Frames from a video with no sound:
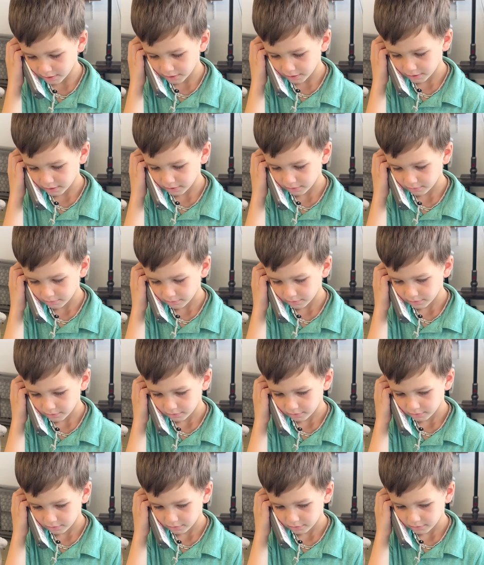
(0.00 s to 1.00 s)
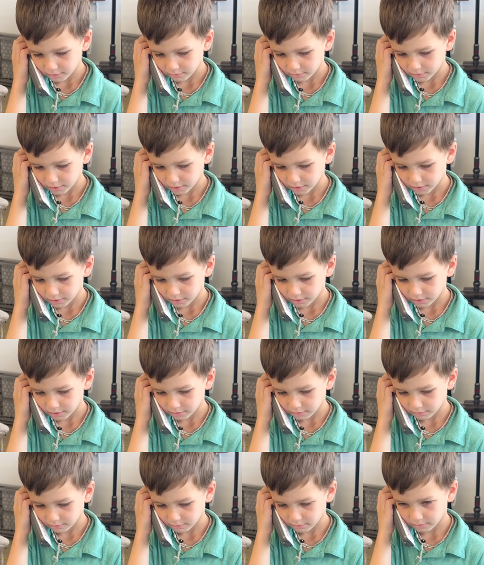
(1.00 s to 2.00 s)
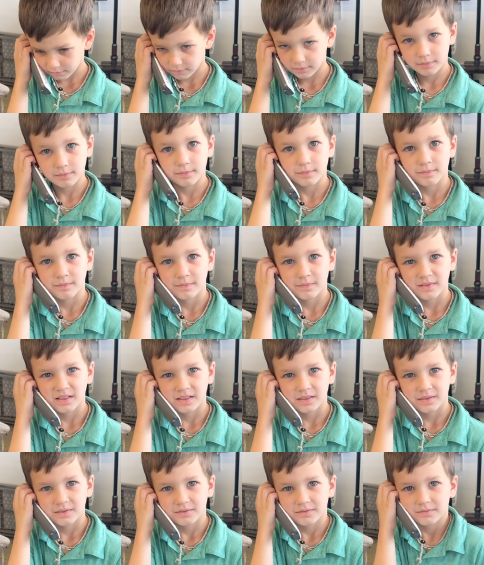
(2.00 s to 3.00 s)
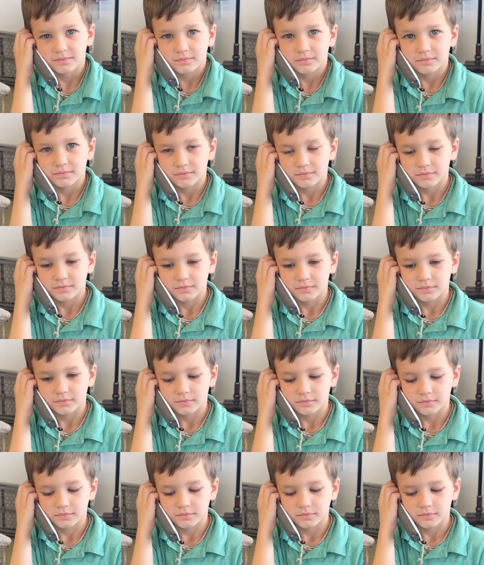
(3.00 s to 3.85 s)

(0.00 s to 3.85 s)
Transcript: No one is speaking in this clip.